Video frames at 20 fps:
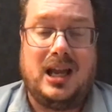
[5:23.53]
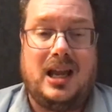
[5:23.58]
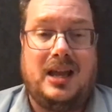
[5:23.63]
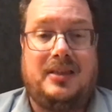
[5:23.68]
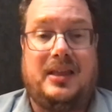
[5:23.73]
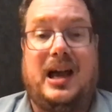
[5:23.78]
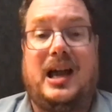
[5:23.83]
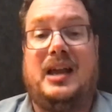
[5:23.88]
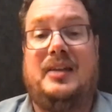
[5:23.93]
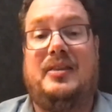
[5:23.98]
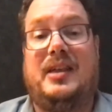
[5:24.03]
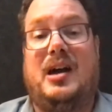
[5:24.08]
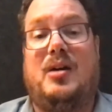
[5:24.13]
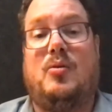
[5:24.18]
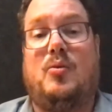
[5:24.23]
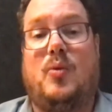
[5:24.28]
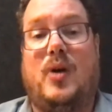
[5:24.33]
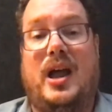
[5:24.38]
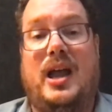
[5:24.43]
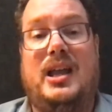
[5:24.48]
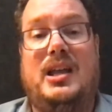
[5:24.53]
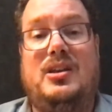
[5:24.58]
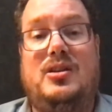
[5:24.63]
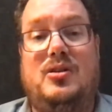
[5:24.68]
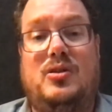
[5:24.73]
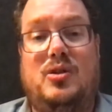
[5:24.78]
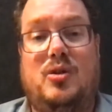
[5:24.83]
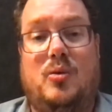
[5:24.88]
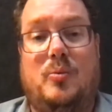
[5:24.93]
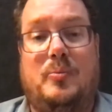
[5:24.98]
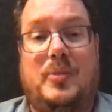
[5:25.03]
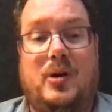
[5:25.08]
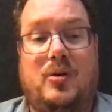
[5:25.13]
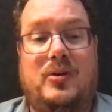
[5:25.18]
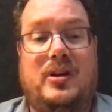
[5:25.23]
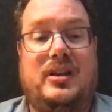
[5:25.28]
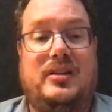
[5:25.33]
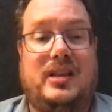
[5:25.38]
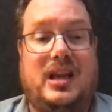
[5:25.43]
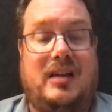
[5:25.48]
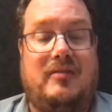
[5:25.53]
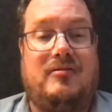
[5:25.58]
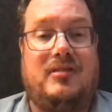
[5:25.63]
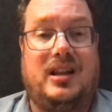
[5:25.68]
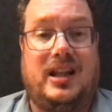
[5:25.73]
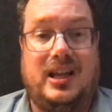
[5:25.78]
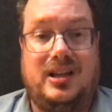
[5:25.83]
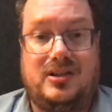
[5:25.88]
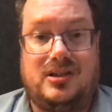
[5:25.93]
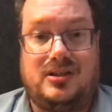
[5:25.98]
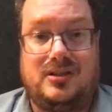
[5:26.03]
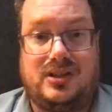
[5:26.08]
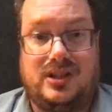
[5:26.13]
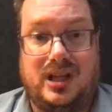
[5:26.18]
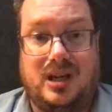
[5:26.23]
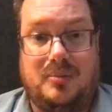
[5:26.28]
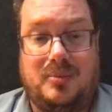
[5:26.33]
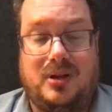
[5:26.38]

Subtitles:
That in that way, you're building that relationship